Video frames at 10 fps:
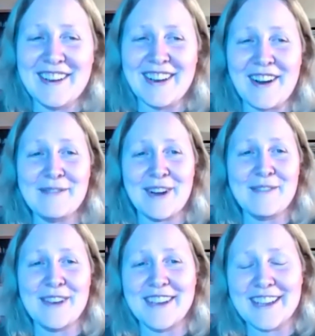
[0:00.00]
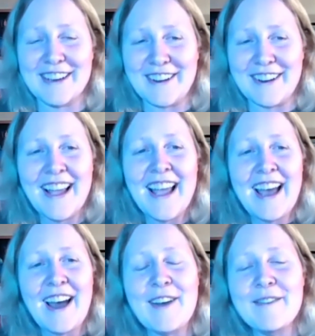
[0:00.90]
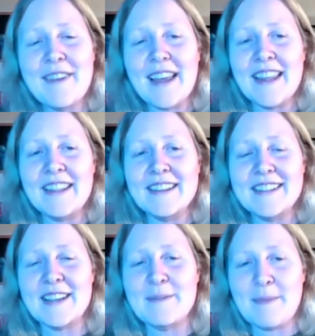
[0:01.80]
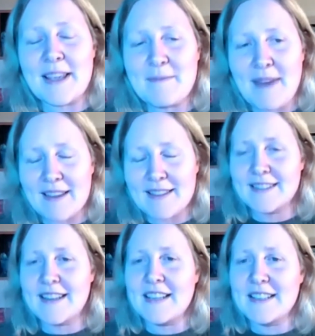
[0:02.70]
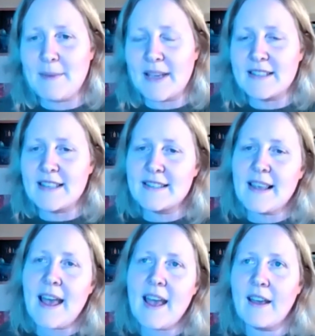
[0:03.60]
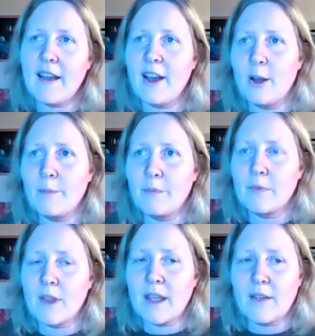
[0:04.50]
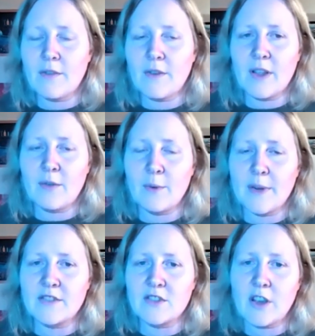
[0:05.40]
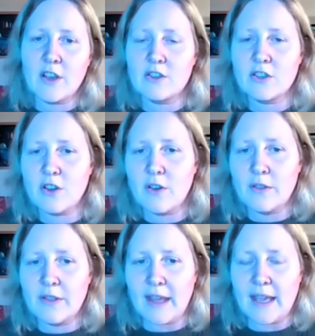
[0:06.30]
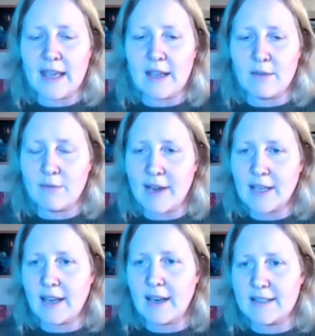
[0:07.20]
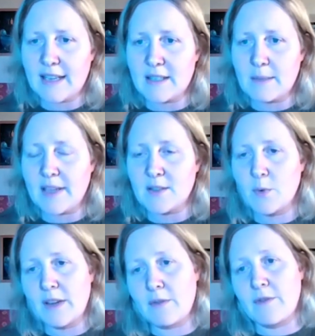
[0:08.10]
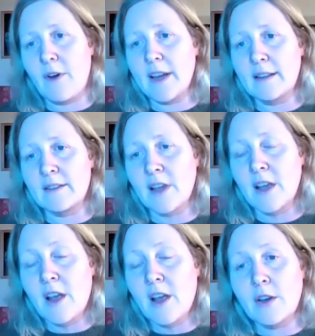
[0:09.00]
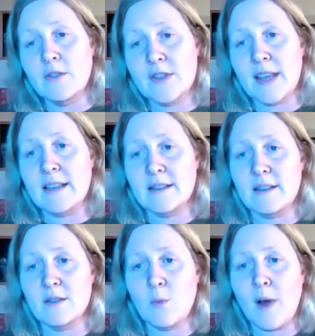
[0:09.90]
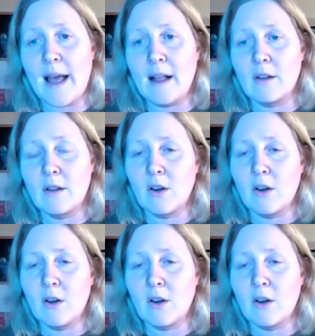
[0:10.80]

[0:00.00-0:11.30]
I'm learning a lot. And then the ZB Maths database, is that if we searched on the regular database, would it find those things as well?